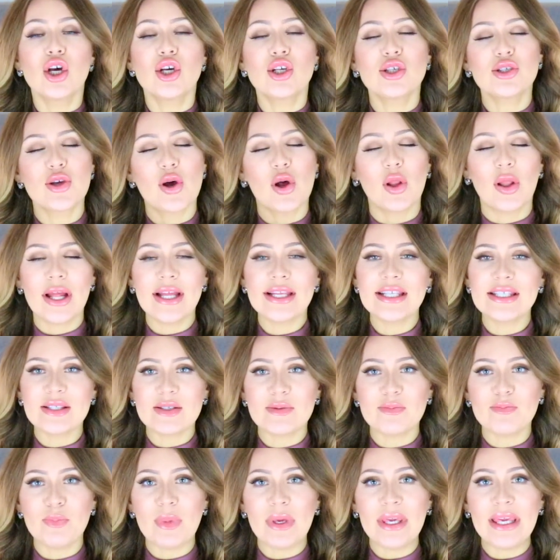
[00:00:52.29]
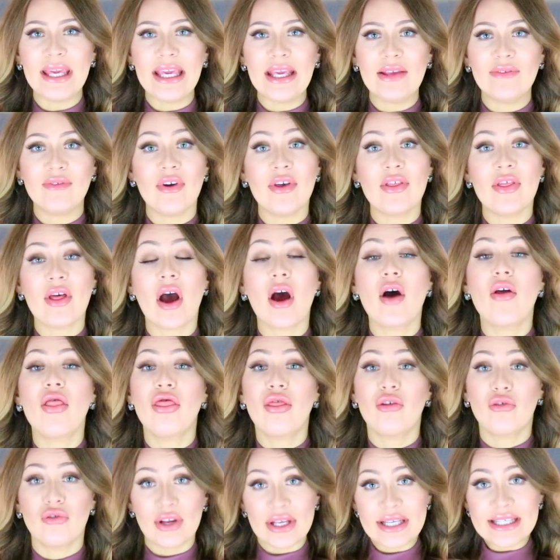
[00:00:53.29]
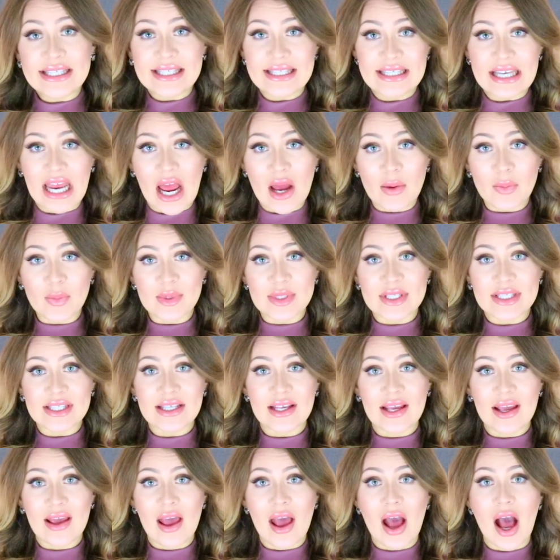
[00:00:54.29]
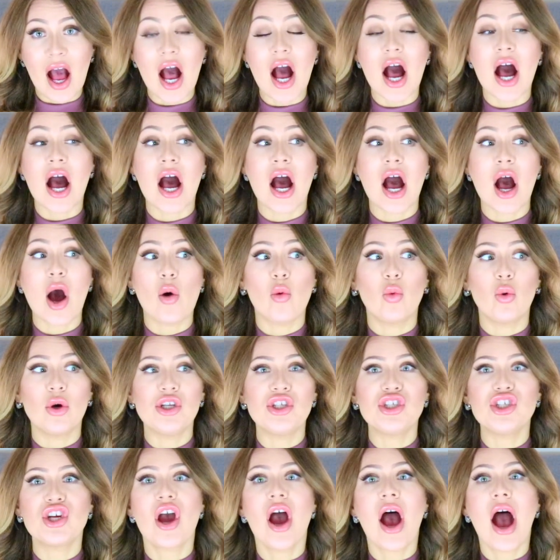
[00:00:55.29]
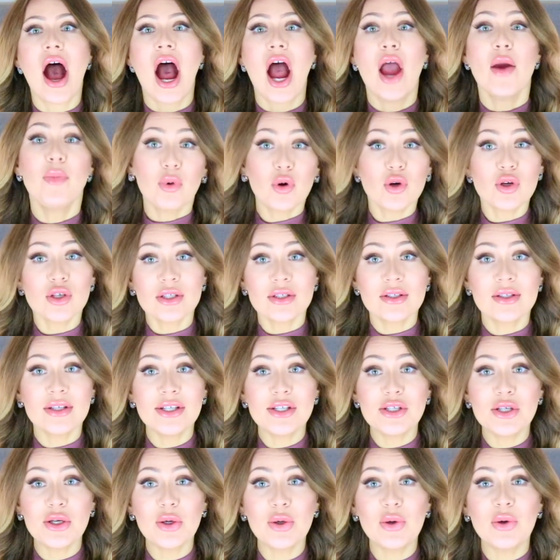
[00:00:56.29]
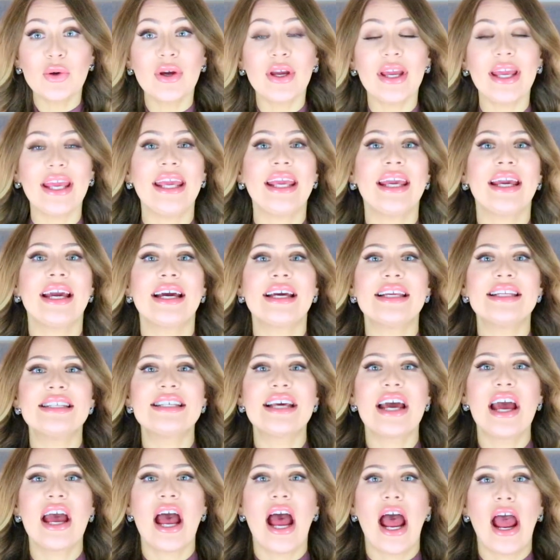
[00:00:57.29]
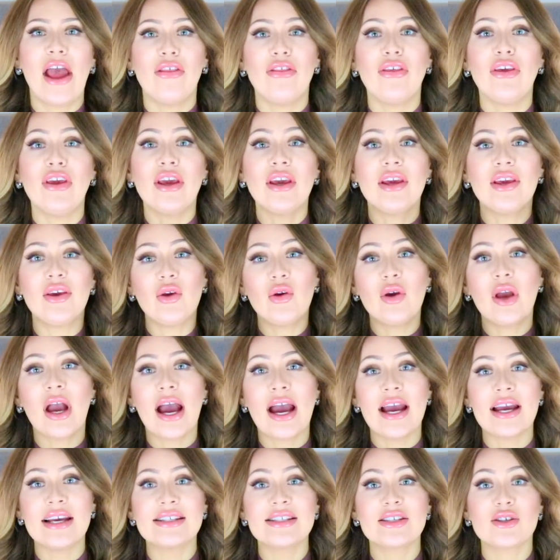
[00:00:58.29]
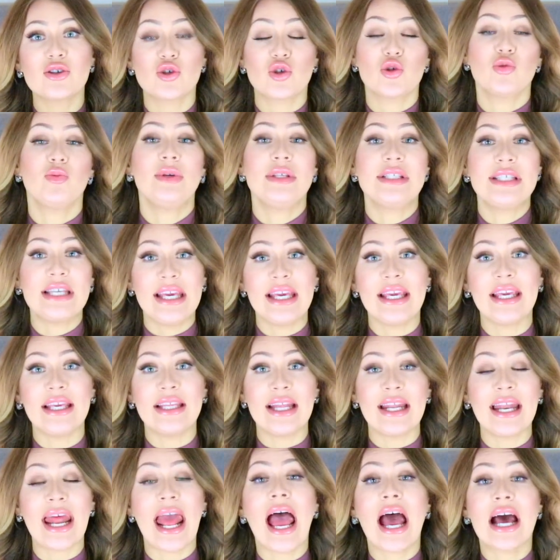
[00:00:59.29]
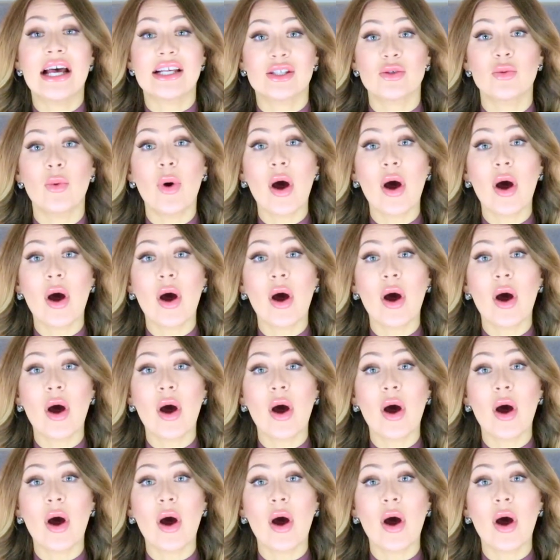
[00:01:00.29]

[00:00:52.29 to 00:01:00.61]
So let's begin with 3 steps which I personally took, and I think you guys should be taking it as